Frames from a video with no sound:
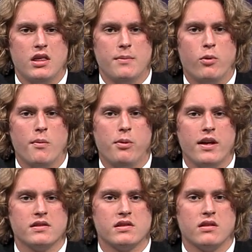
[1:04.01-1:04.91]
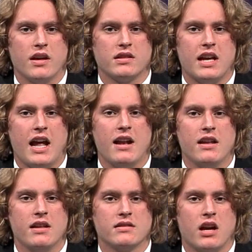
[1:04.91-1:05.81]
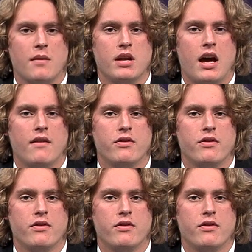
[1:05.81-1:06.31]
The board plans to select a candidate in time to have